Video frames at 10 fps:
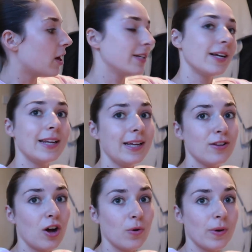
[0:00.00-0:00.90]
I cleaned
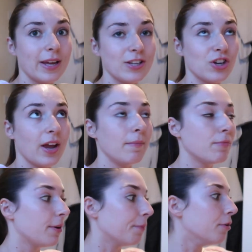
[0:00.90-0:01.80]
the whole kitchen
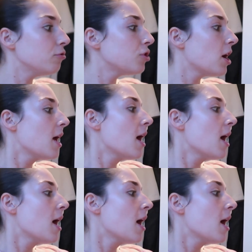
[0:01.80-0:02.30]
pretty much,